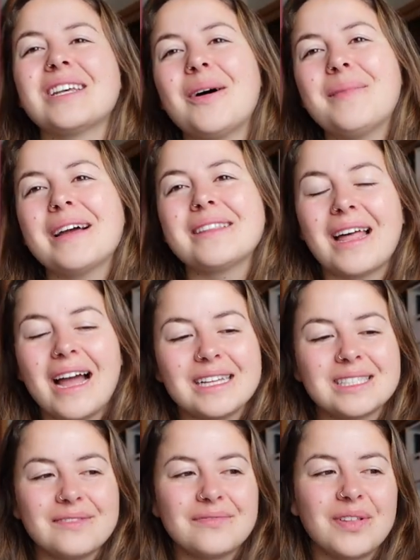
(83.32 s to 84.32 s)
saw my
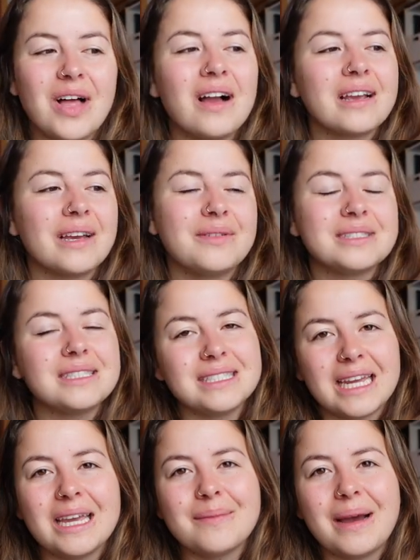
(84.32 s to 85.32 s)
last vlog, it was a
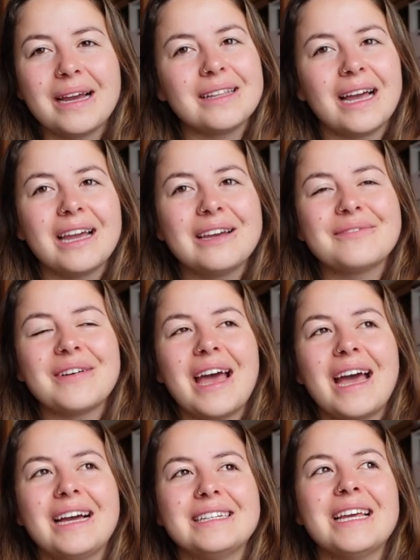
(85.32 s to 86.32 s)
day in my life,
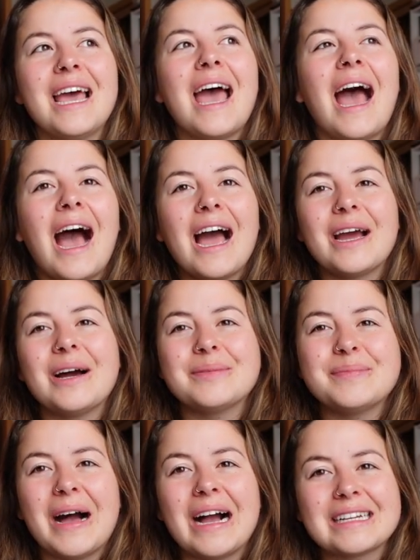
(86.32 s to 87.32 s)
and I
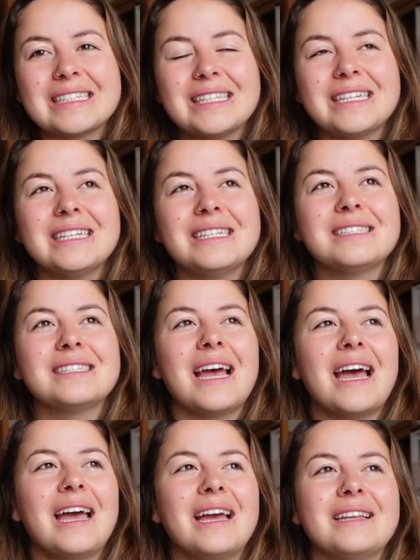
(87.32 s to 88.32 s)
unboxed these
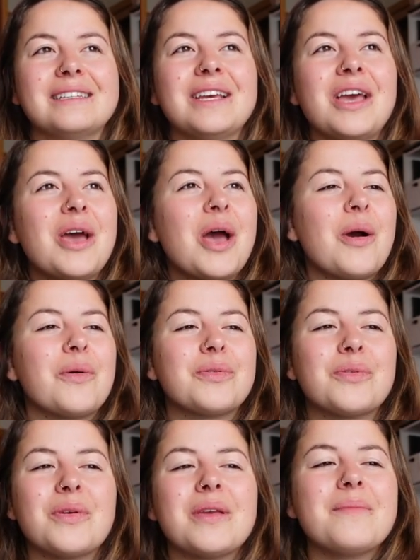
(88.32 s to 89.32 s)
and
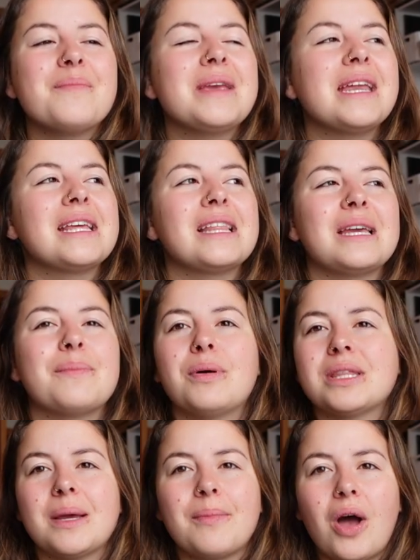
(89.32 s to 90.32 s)
immediately
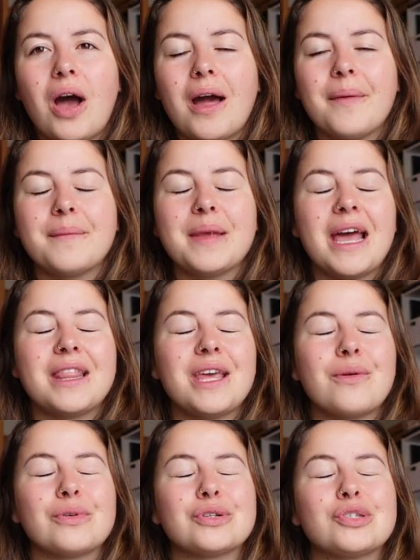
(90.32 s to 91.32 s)
put them on, and
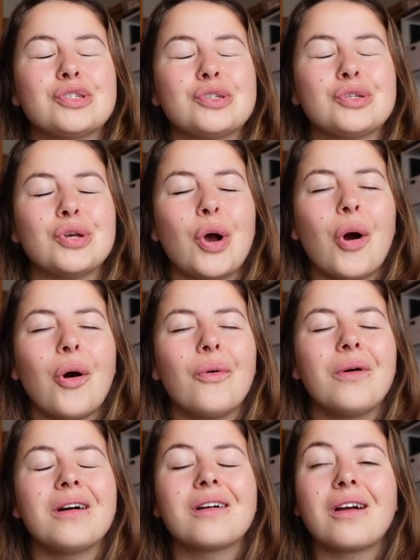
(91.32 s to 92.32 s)
they were
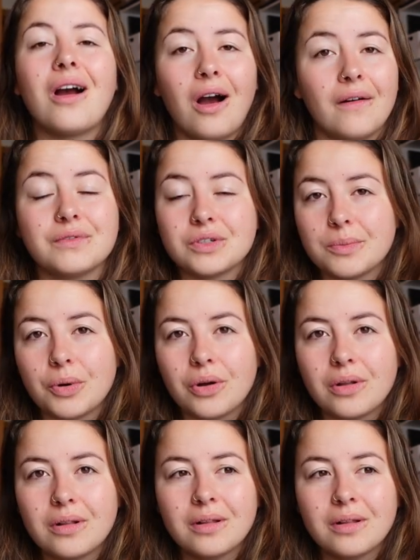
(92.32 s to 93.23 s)
so comfortable.